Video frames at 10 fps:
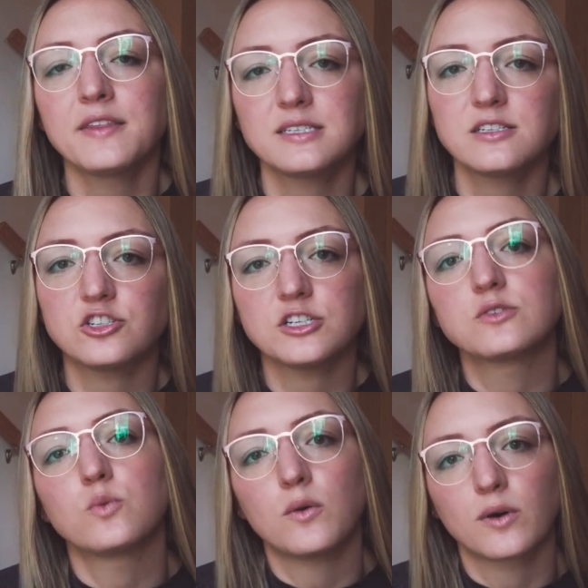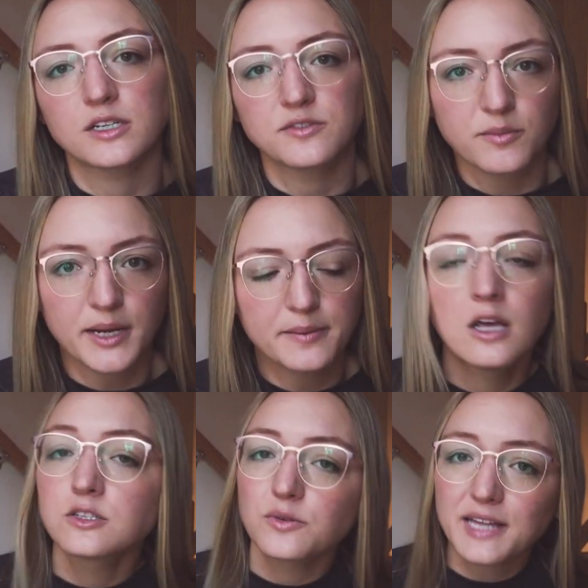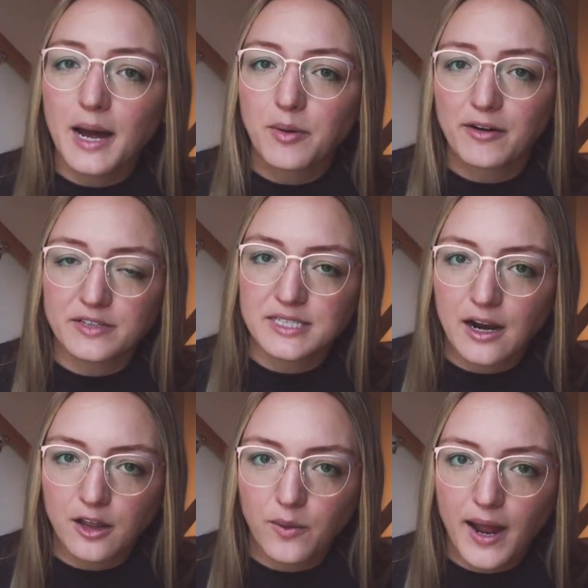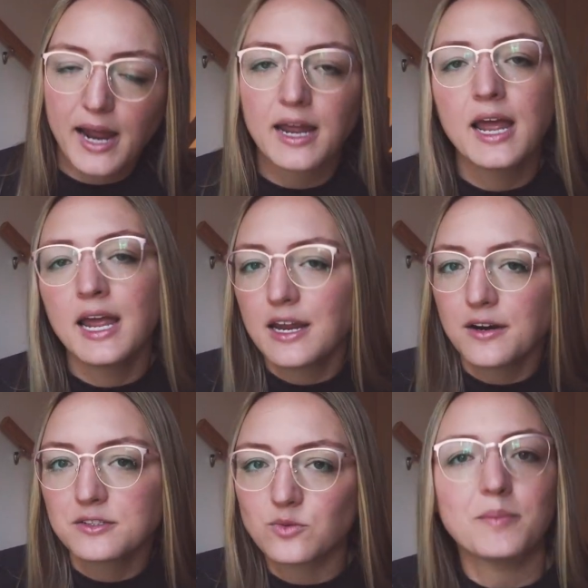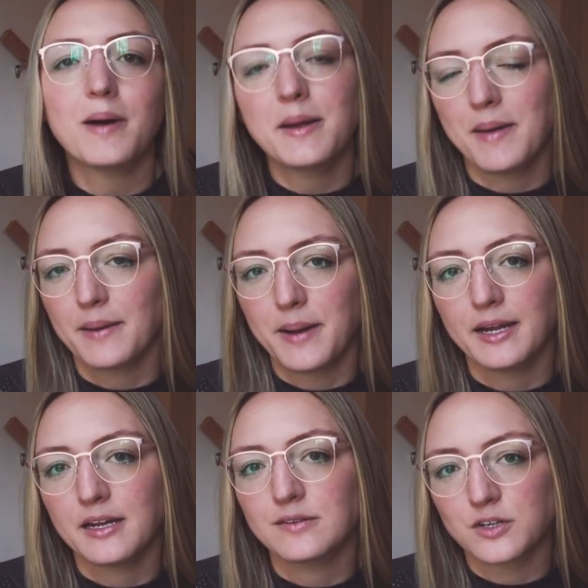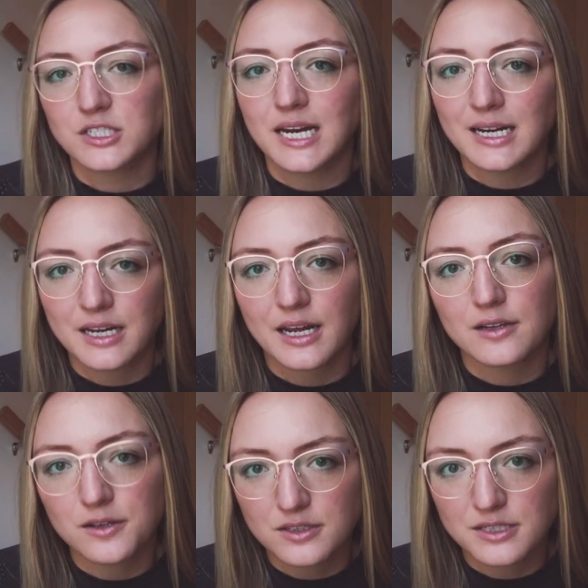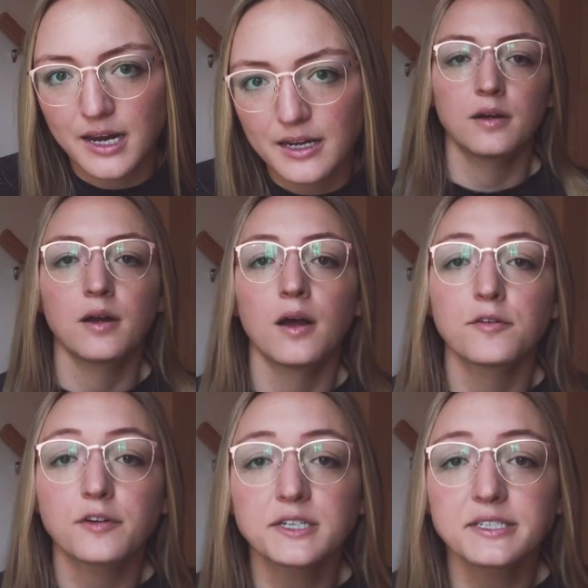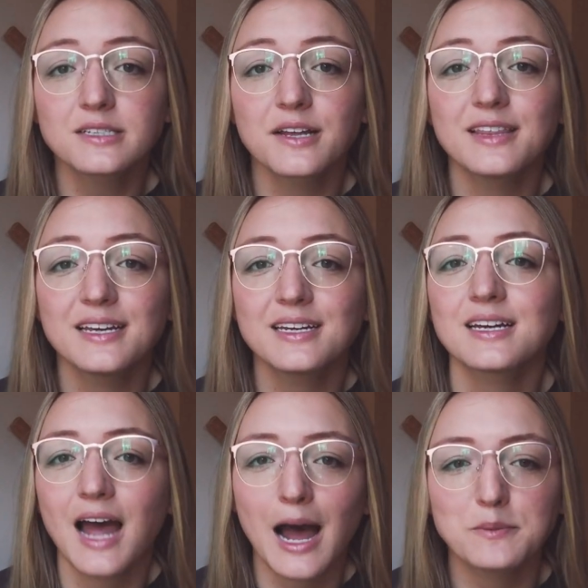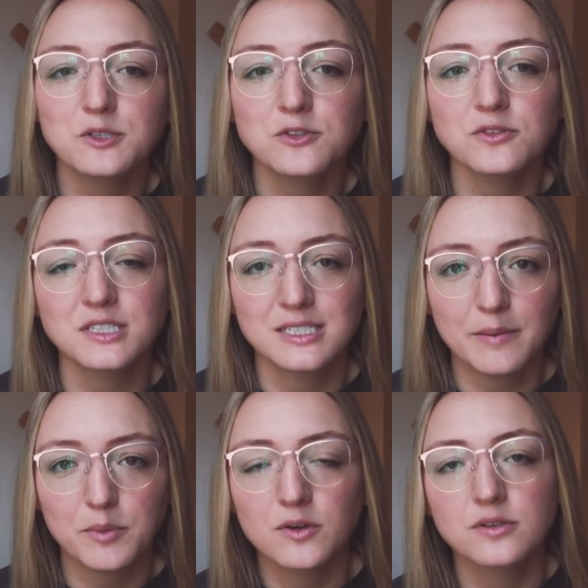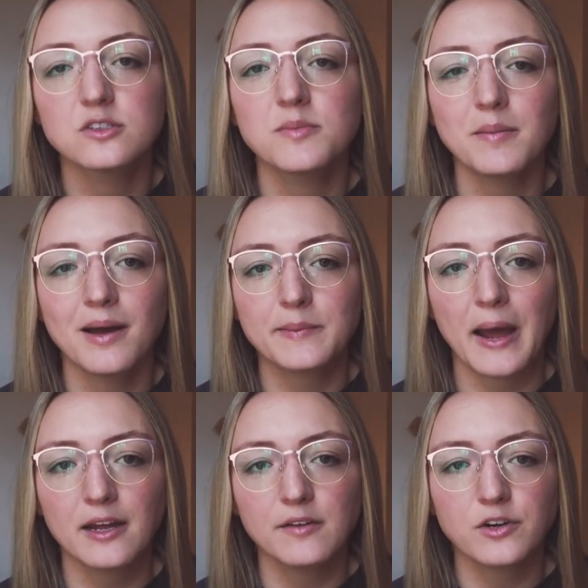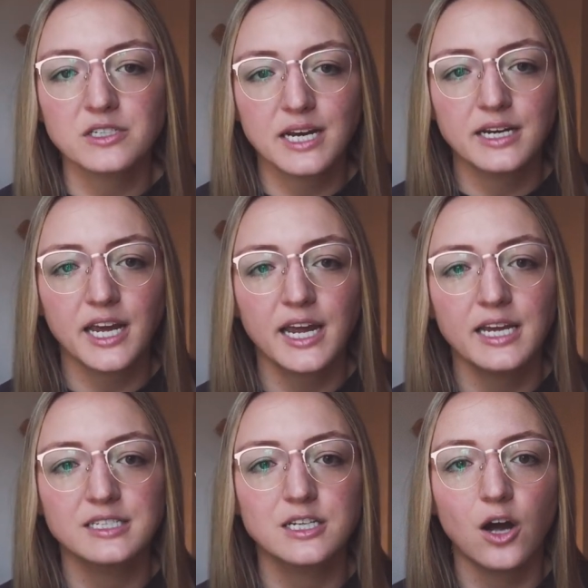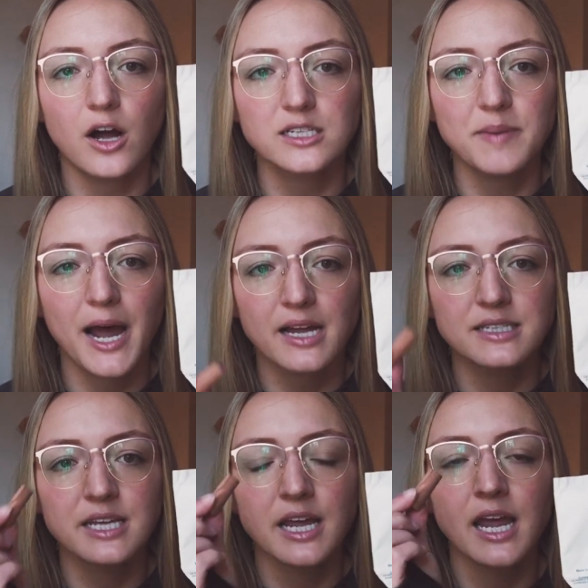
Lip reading: This is just what works for me. So with that preface out of the way, here is what my backpacking first aid kit looks like. First, the absolute staple to my backpacking first aid kit is gauze pads